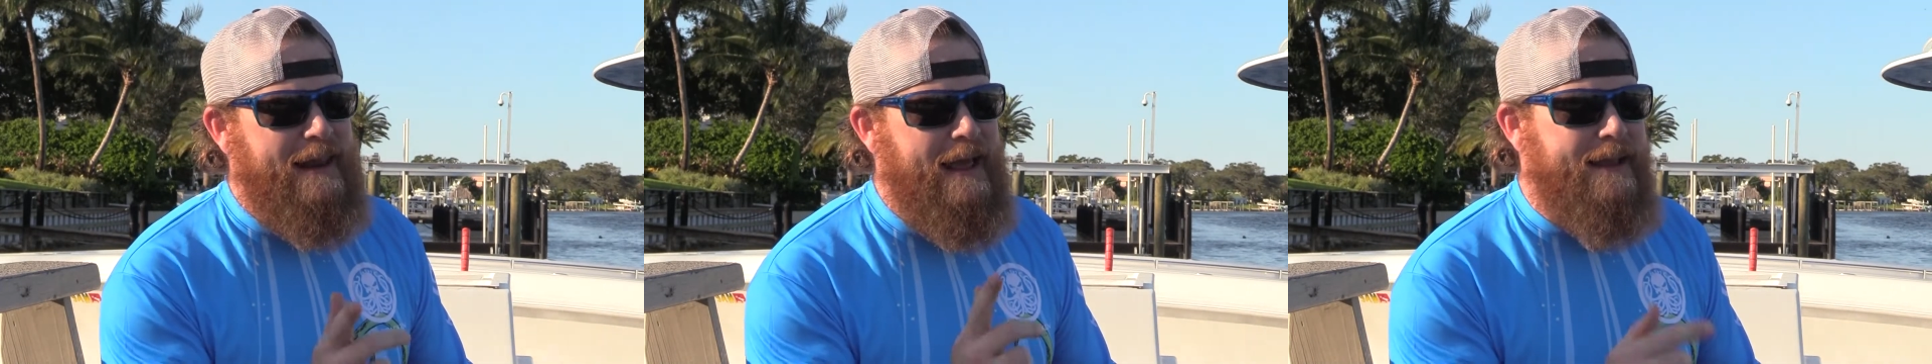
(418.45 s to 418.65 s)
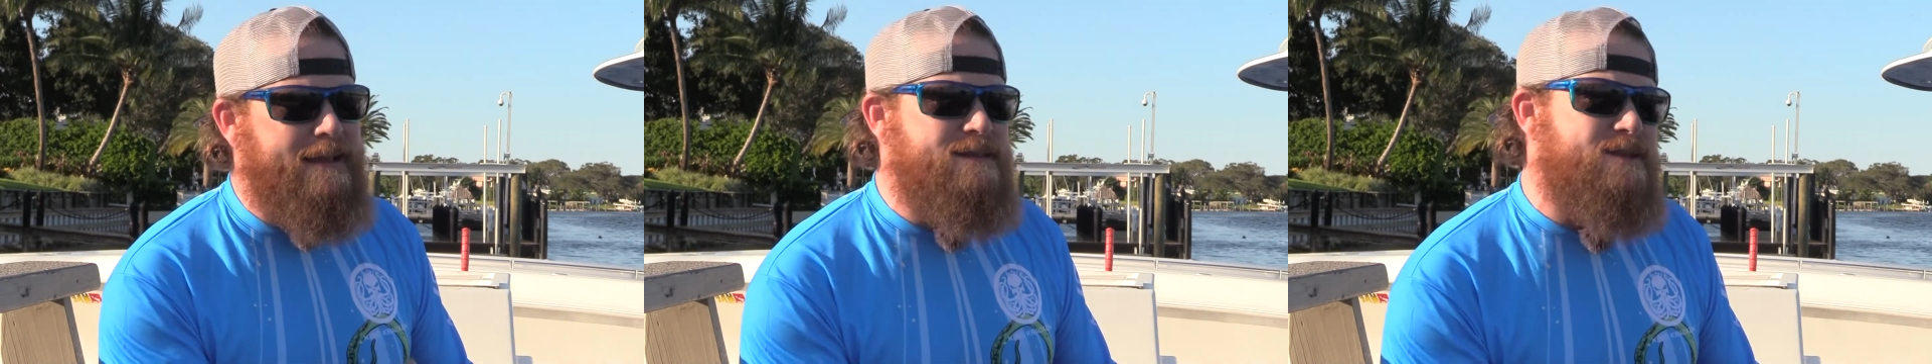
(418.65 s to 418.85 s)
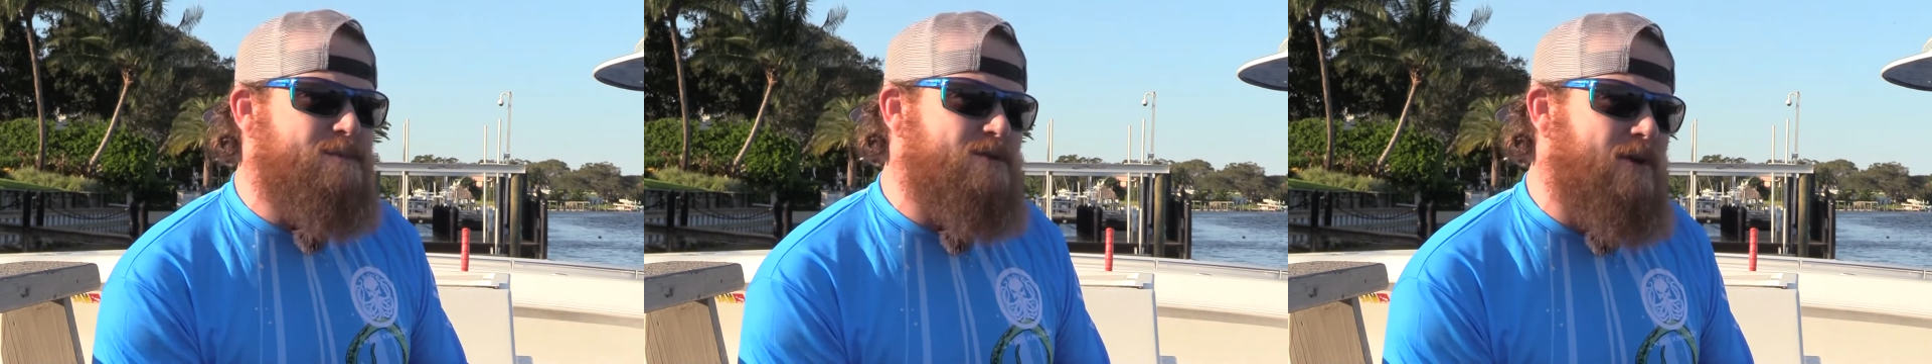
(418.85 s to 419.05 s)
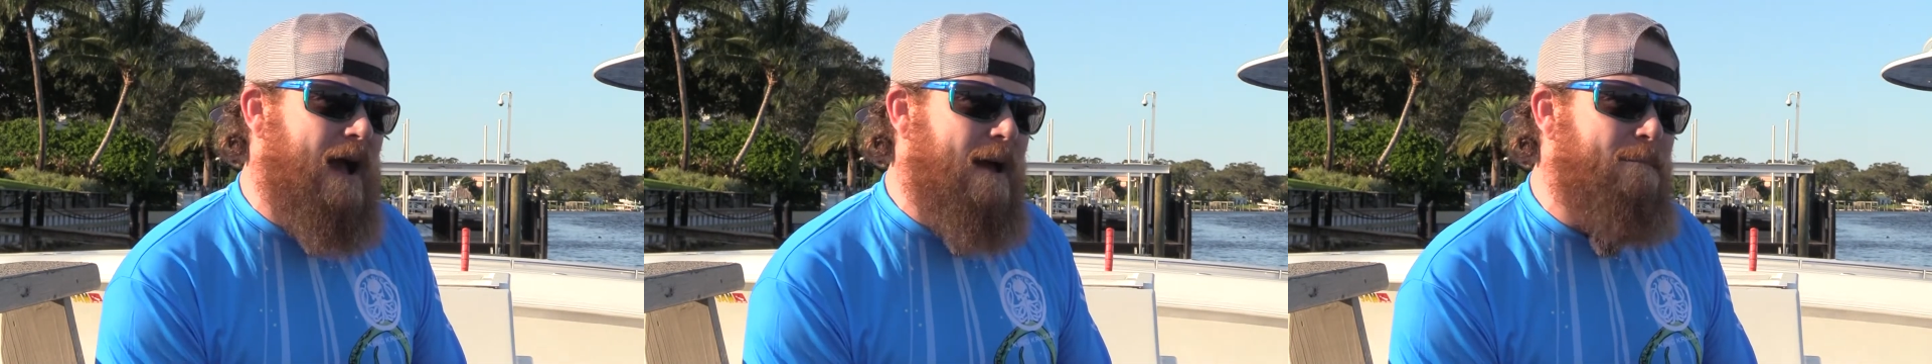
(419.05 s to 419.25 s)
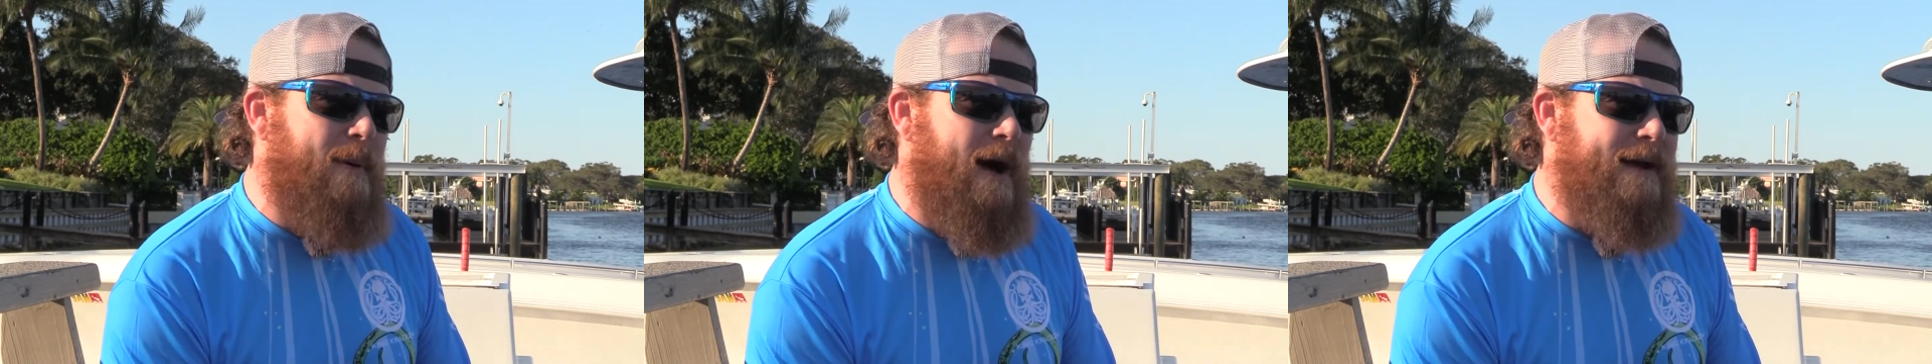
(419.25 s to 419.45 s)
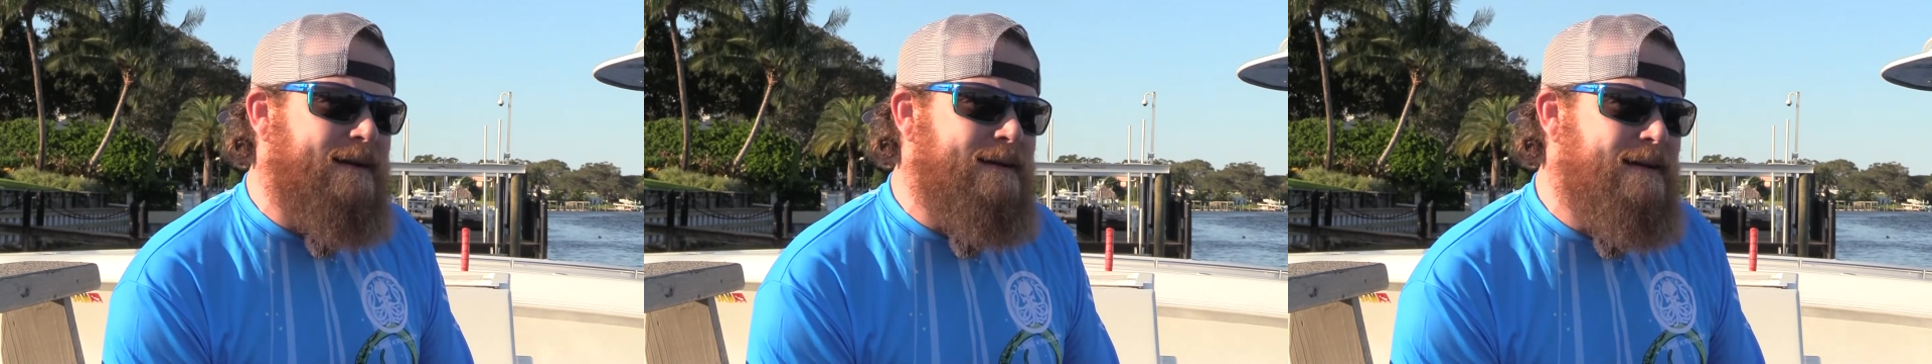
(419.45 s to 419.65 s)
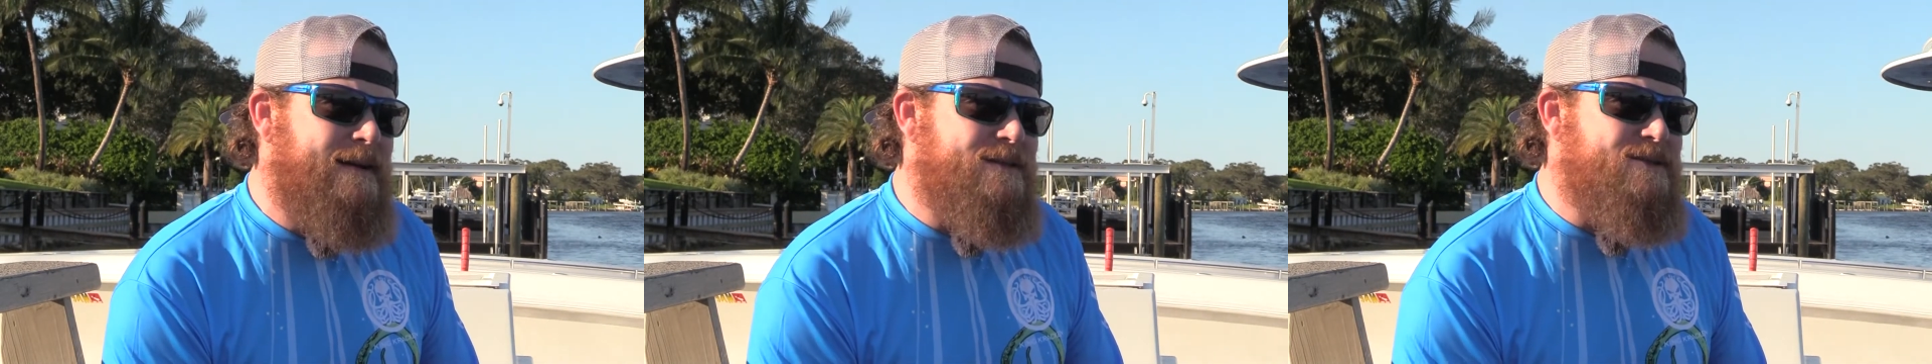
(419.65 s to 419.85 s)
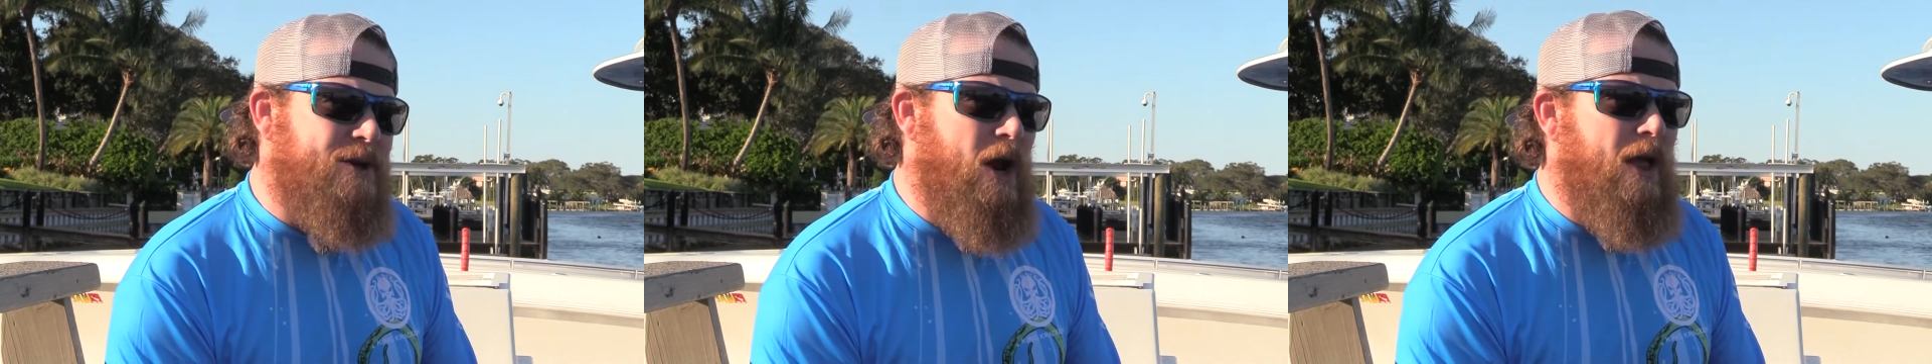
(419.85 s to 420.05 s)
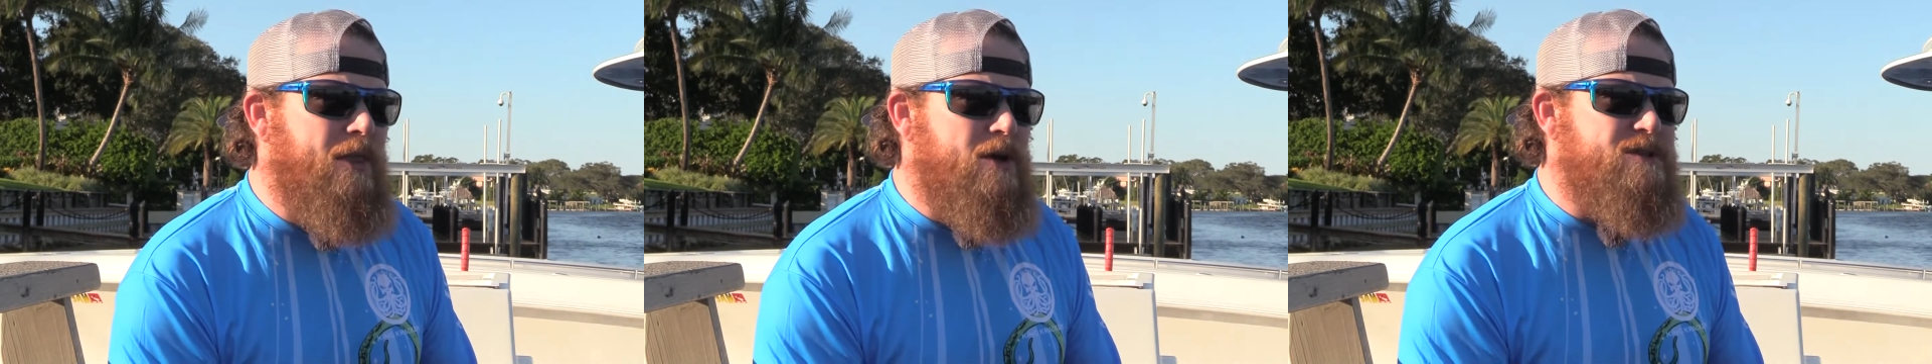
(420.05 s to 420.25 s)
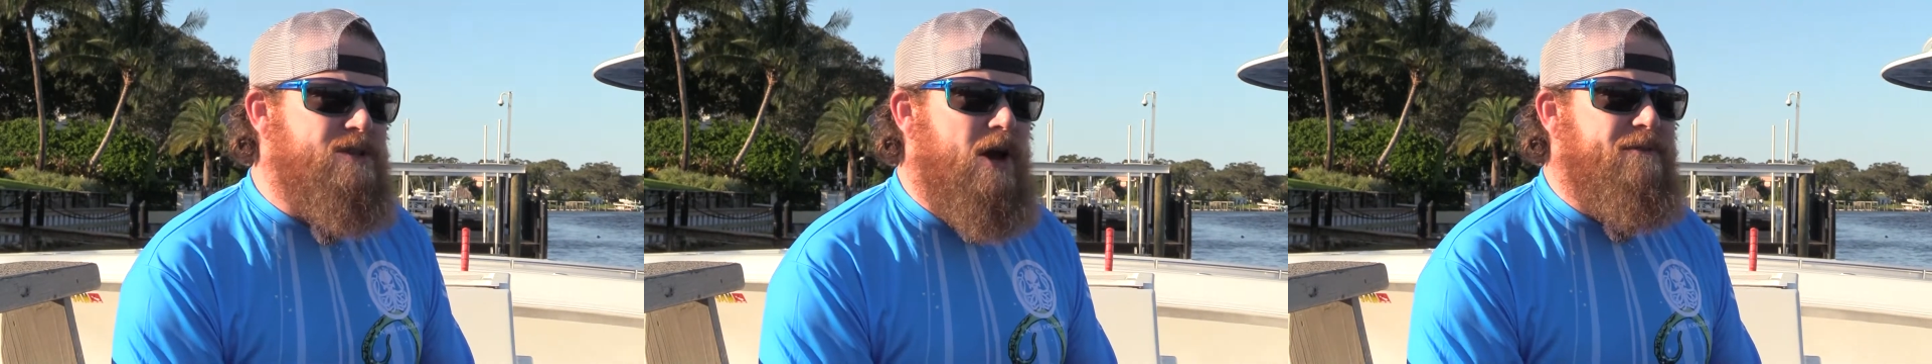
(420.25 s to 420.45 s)
like and subscribe button. Turn on
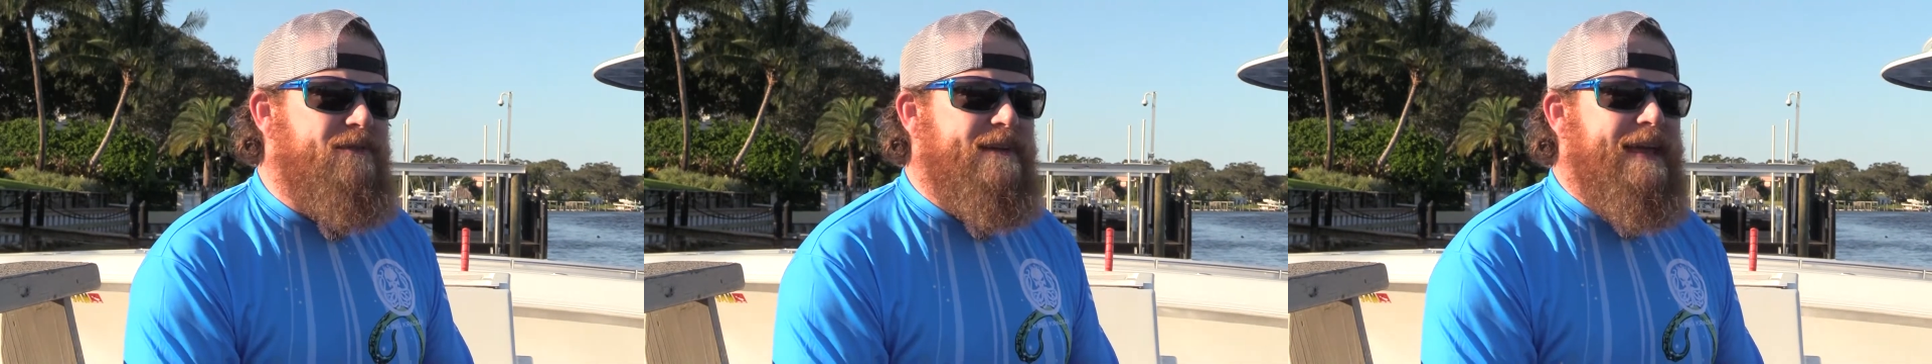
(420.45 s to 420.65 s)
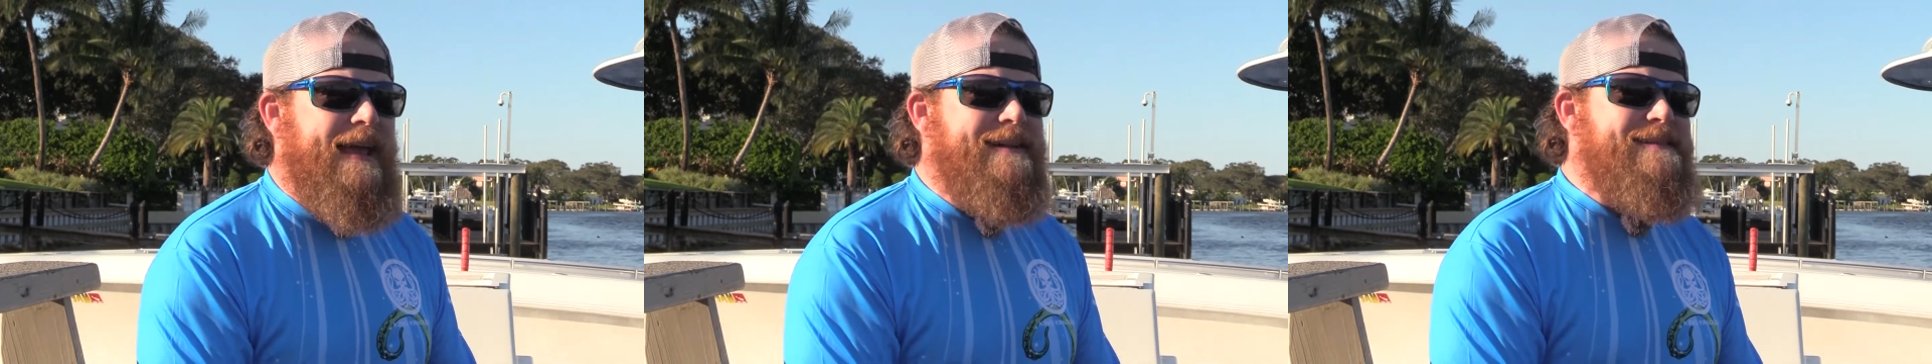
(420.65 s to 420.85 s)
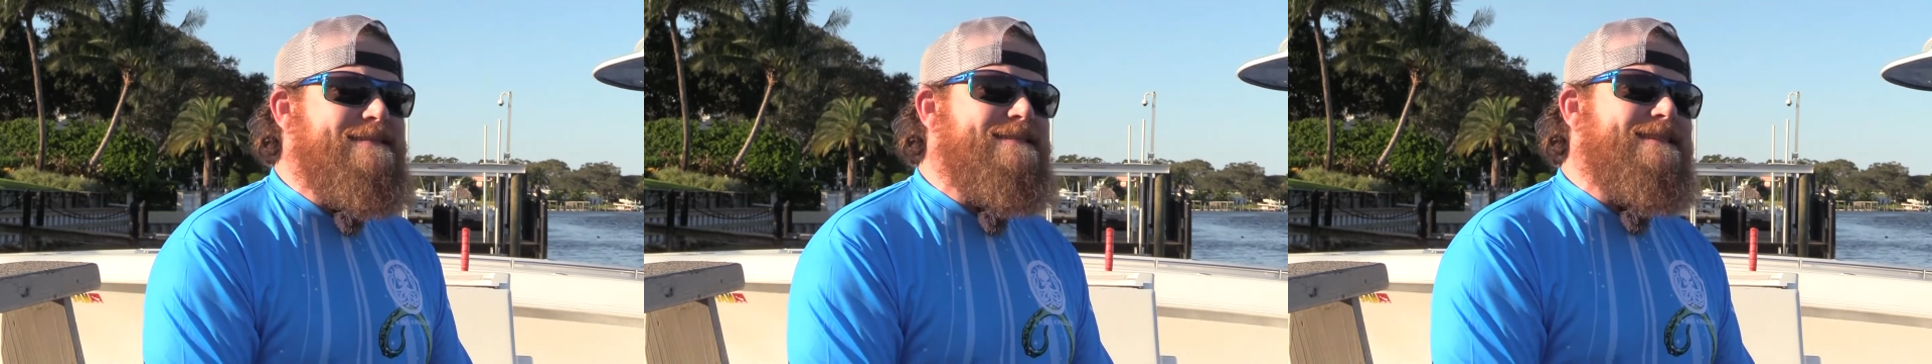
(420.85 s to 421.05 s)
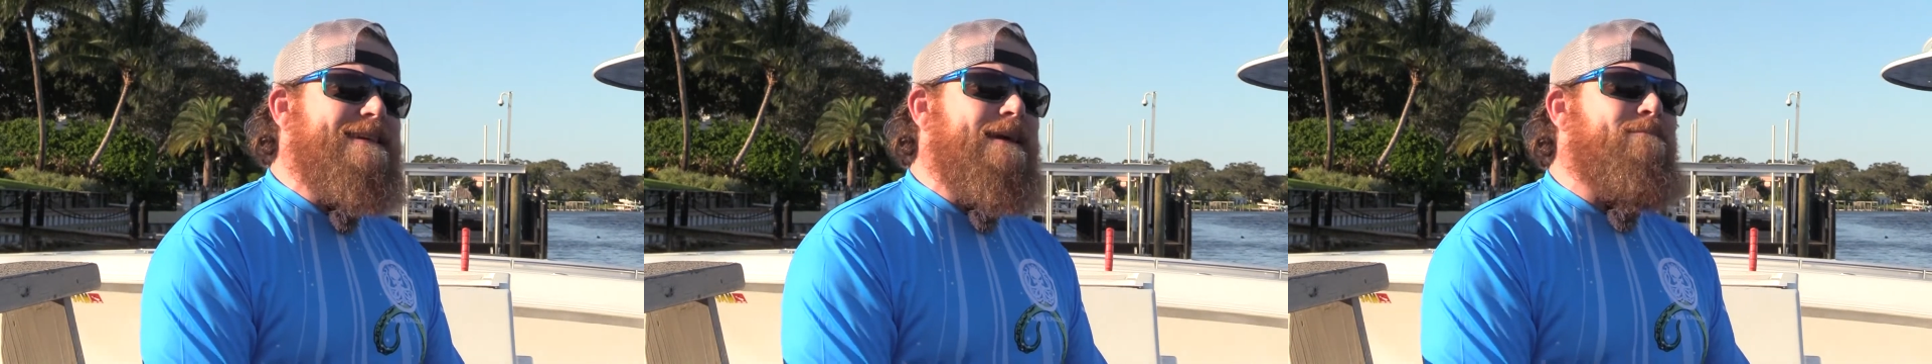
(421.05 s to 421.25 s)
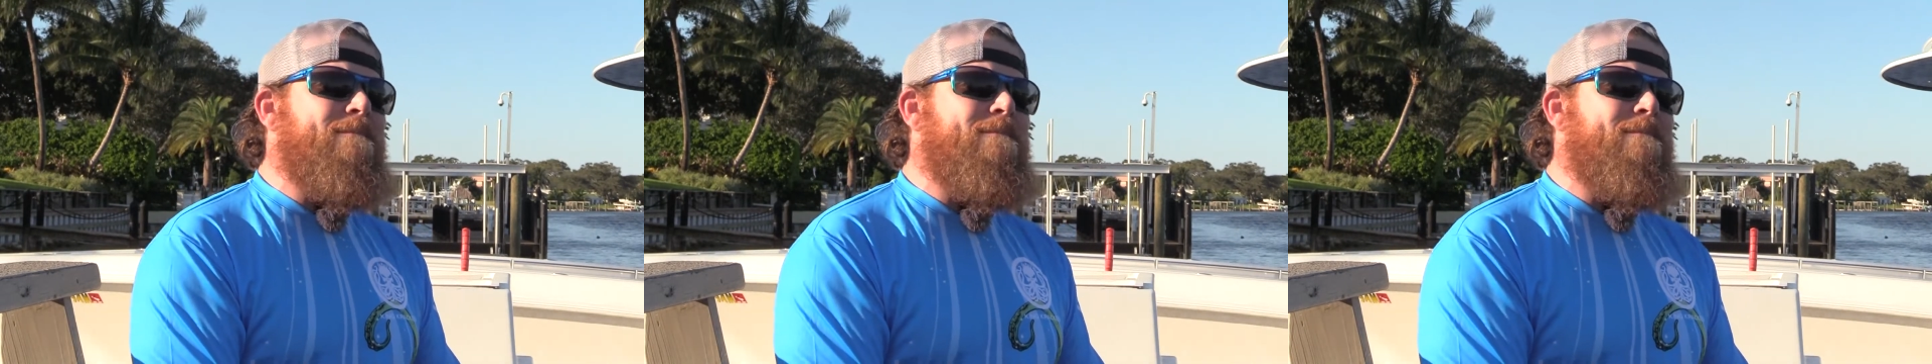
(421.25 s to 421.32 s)
those notifications to get